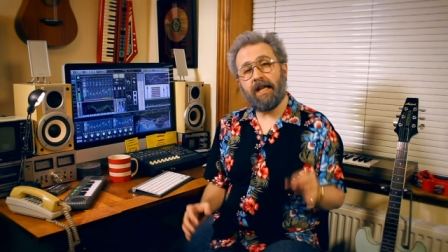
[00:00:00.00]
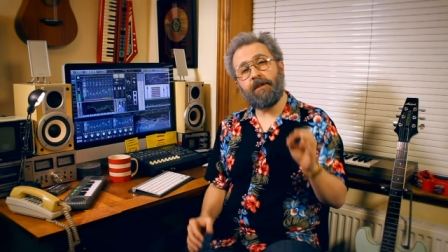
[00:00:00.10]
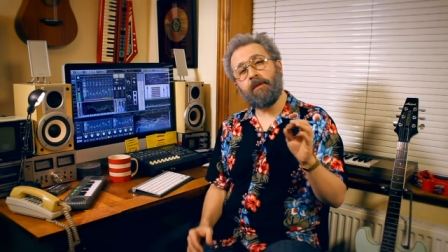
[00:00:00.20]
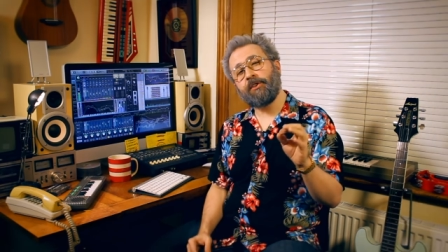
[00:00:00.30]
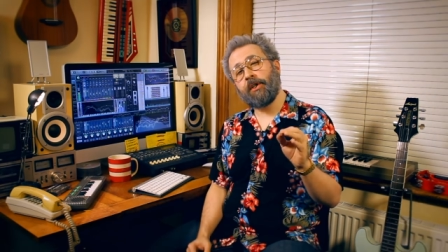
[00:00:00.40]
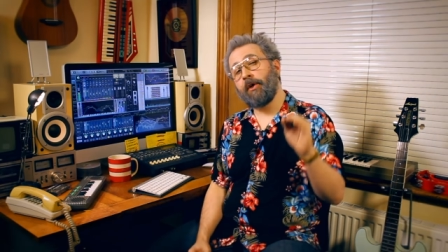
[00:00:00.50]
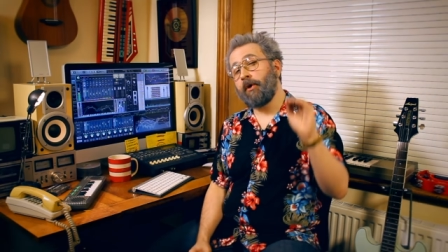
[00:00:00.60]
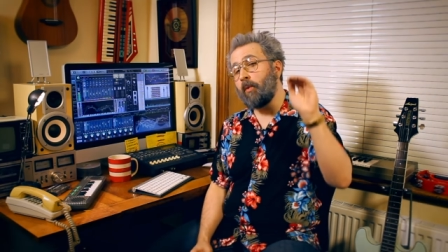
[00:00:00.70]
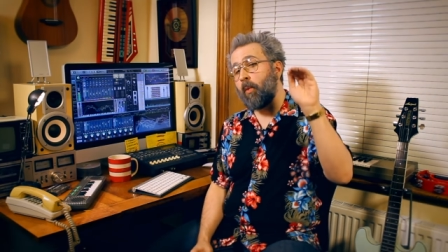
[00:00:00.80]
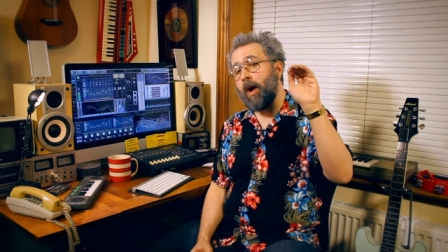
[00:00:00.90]
if you
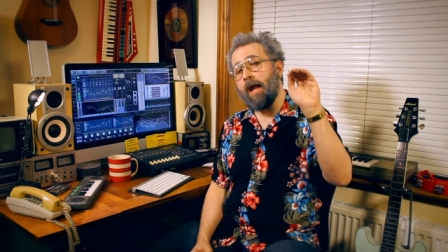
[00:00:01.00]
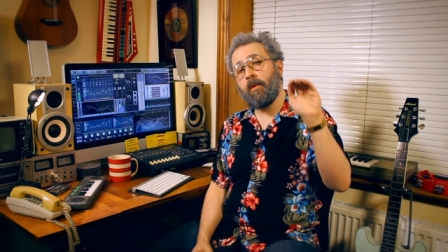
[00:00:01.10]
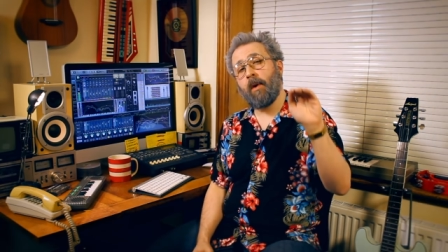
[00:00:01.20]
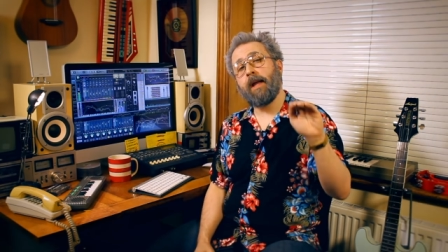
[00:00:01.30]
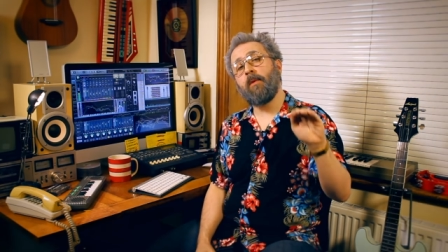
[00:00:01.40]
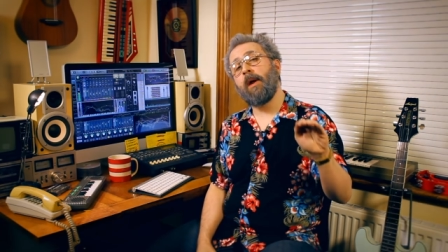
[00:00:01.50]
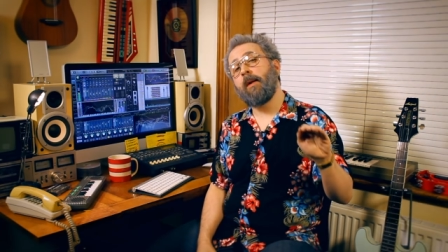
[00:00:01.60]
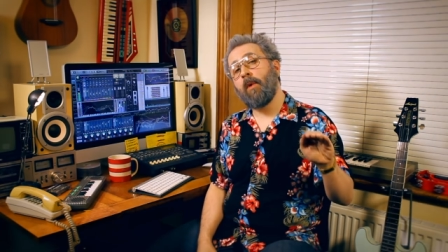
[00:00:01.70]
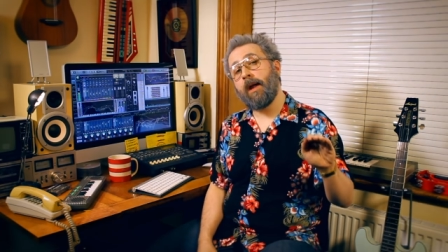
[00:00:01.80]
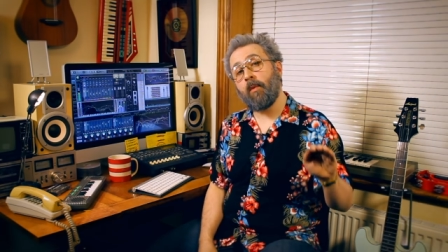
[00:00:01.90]
turn way, way, way,
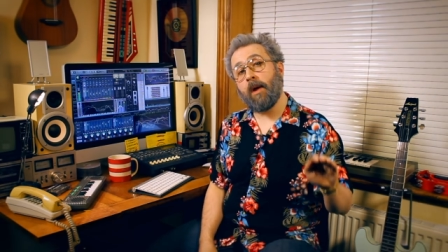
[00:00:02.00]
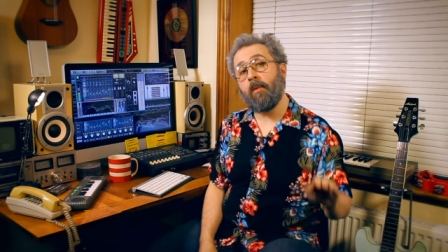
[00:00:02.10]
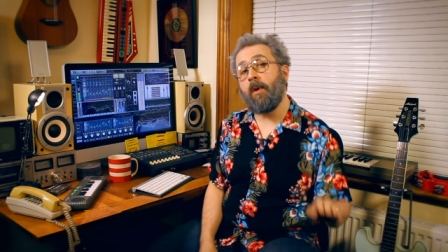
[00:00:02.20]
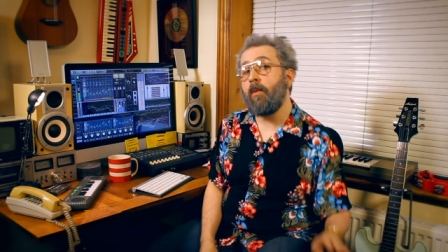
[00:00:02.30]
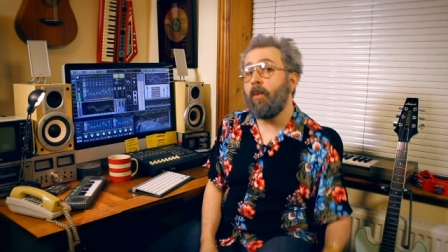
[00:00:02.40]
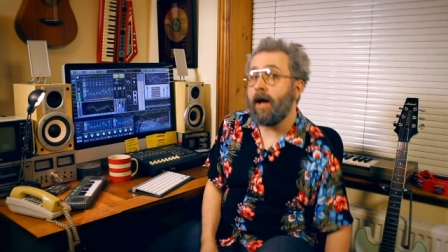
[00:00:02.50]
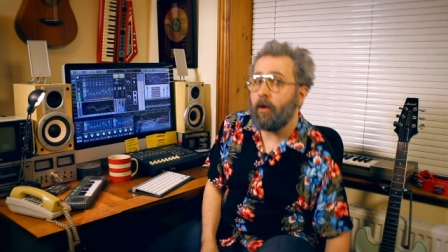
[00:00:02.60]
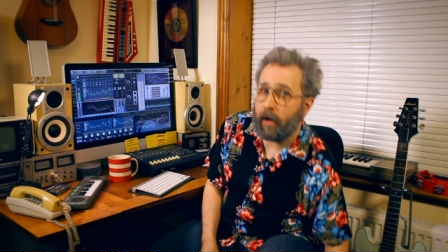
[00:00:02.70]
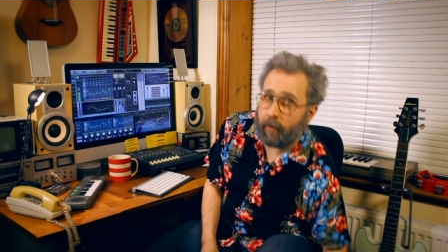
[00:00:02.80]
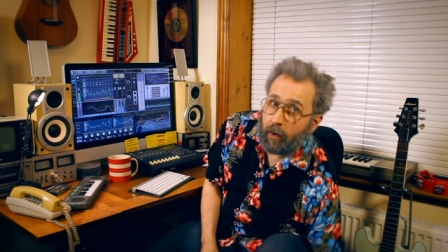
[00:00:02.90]
way, way, way, way,
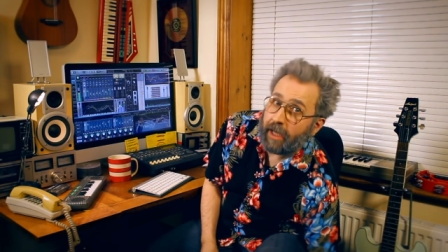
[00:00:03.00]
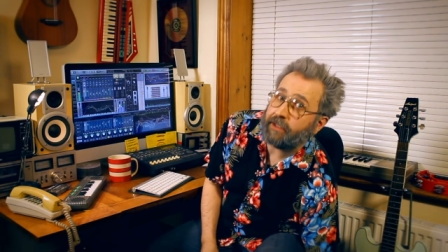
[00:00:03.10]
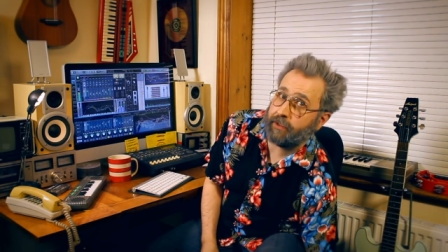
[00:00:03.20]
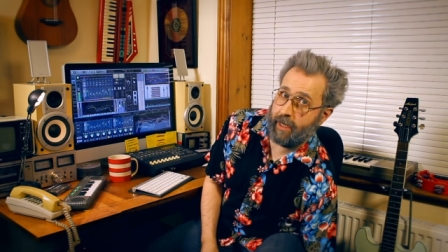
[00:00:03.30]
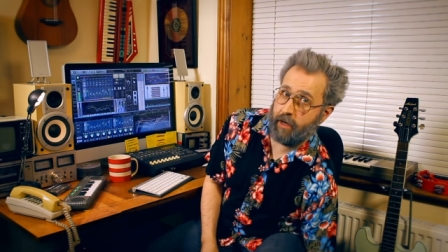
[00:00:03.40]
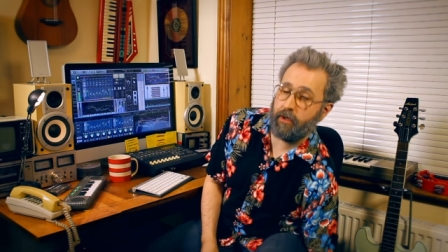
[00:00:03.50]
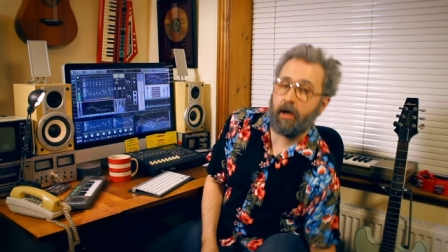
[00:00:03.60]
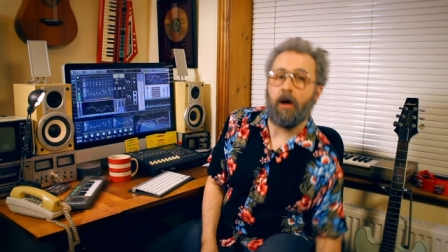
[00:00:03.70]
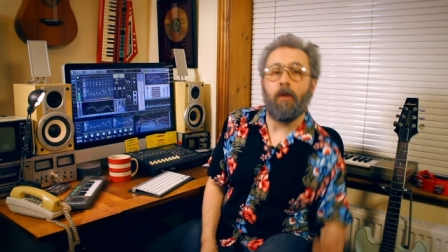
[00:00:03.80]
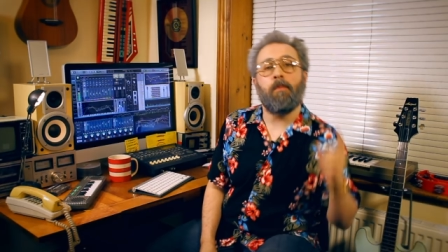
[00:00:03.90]
way, way down,
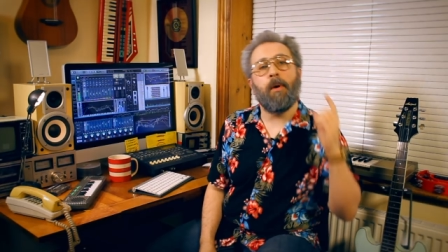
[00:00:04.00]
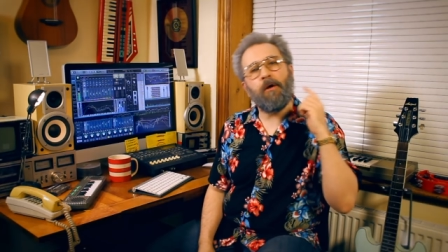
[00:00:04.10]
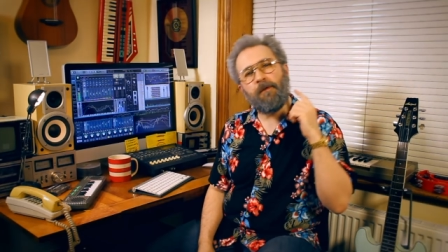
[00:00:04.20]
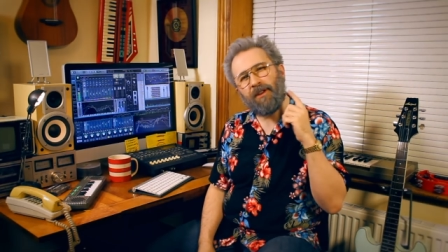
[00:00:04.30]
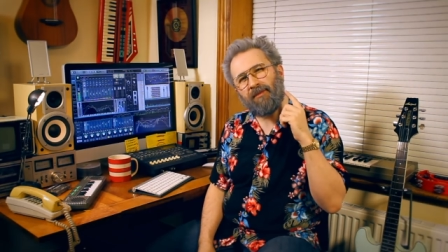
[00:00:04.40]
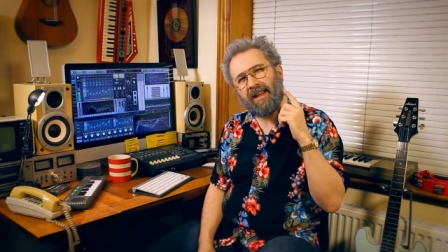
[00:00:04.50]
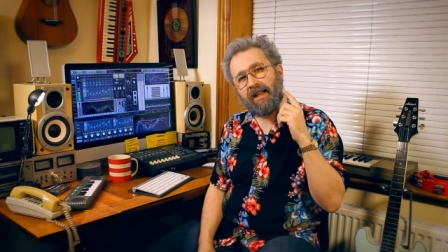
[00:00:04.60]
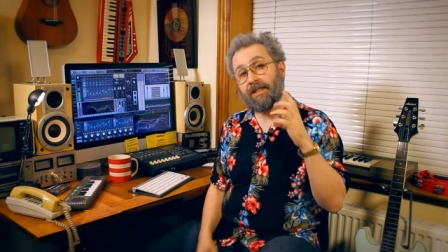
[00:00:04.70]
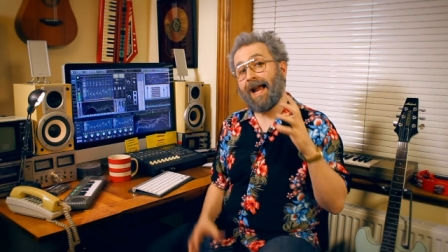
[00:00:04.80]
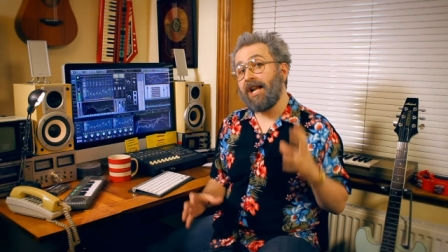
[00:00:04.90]
both your
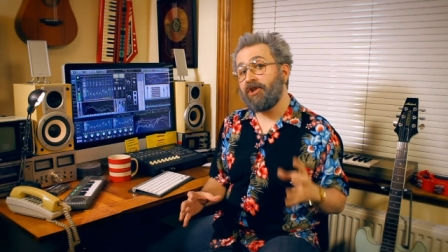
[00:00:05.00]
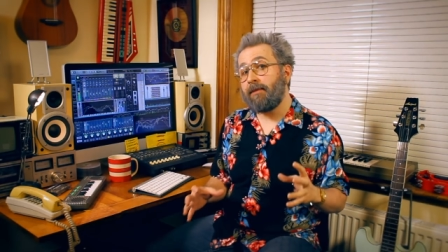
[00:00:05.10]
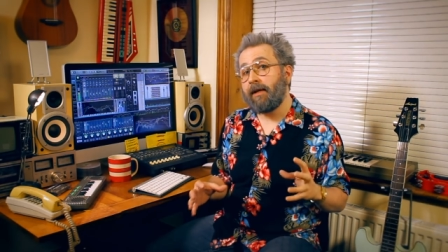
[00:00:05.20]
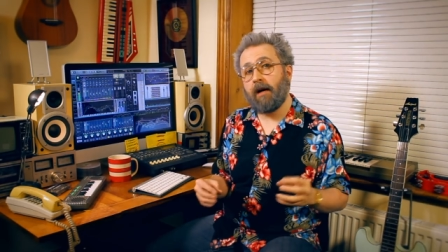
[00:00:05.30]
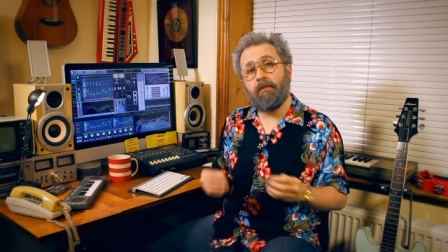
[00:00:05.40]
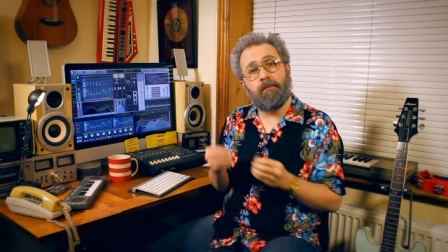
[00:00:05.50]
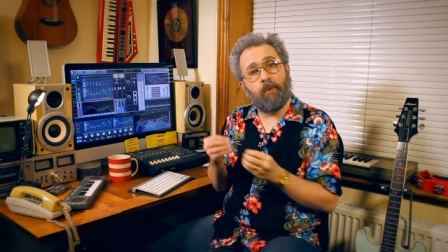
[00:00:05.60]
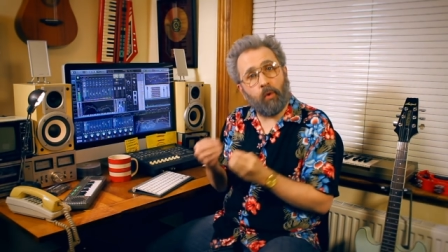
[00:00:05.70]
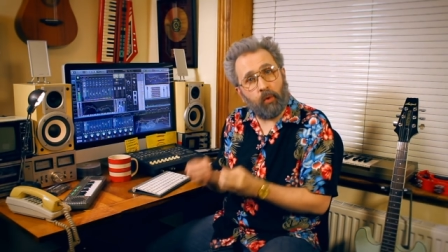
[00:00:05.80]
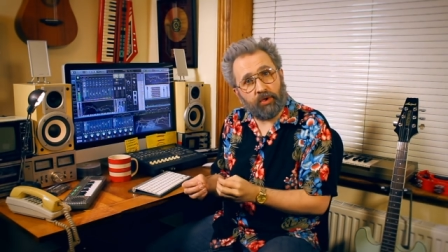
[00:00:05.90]
ears actually become
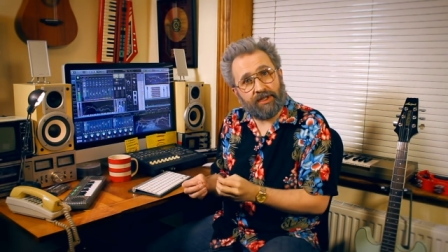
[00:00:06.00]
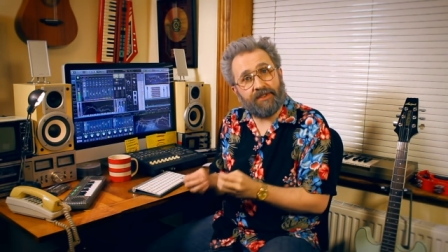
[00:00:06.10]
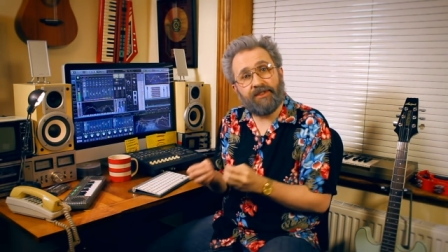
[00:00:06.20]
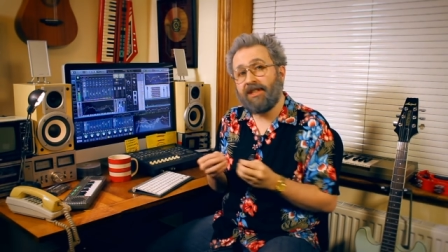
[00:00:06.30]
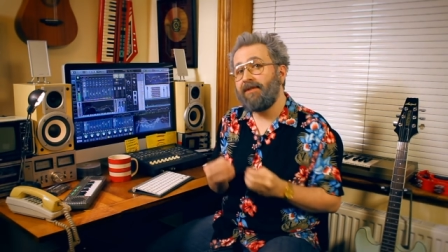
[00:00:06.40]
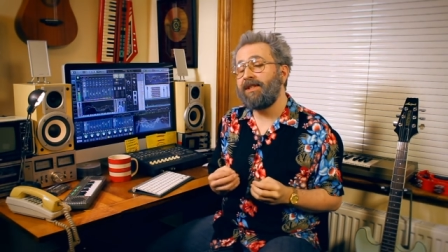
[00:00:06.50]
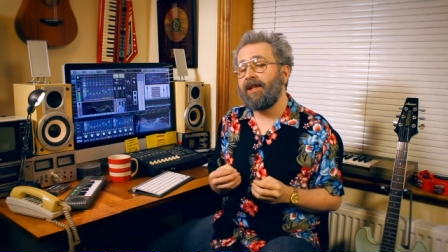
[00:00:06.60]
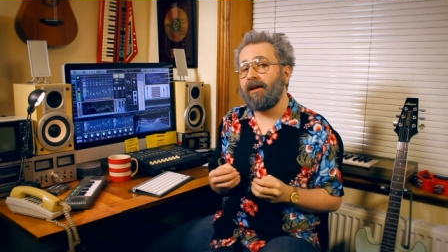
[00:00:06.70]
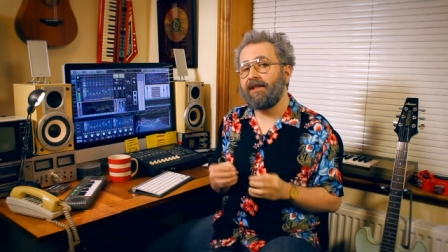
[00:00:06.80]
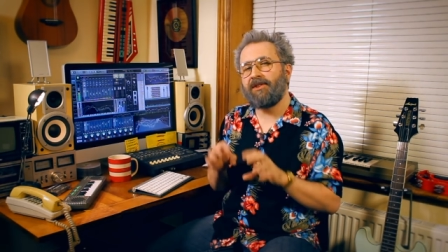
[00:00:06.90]
more
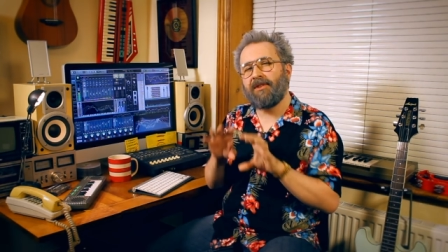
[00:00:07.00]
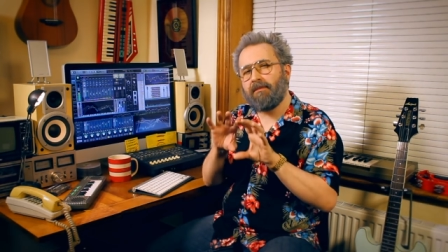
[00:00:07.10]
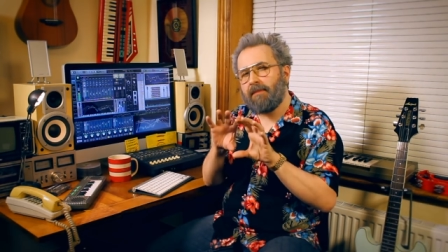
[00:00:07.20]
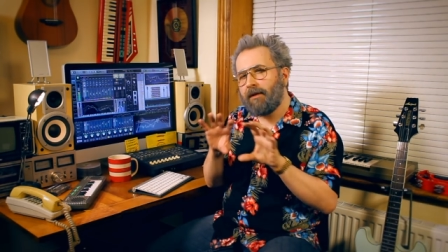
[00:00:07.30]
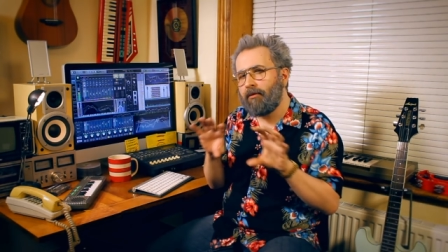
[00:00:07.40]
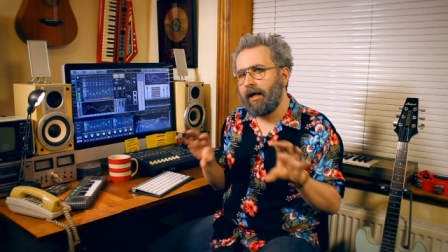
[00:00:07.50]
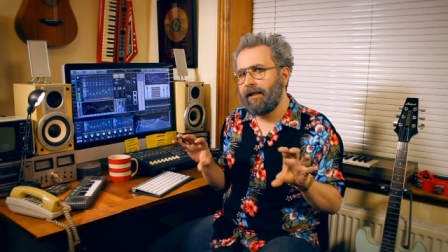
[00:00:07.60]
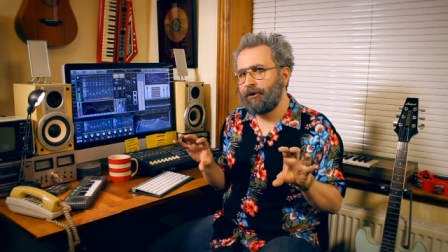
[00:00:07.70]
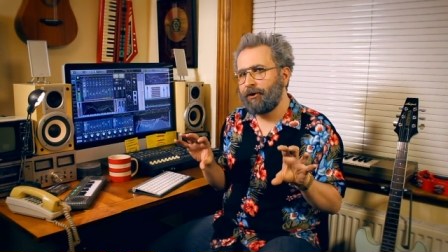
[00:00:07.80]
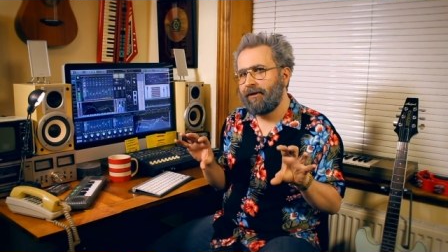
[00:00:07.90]
sensitivitized to the
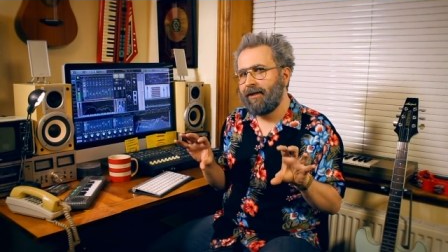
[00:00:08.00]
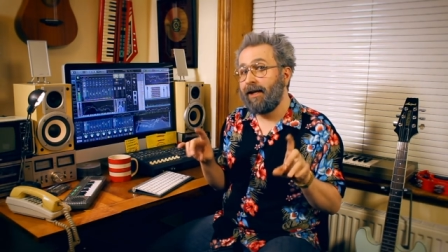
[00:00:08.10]
mid-range.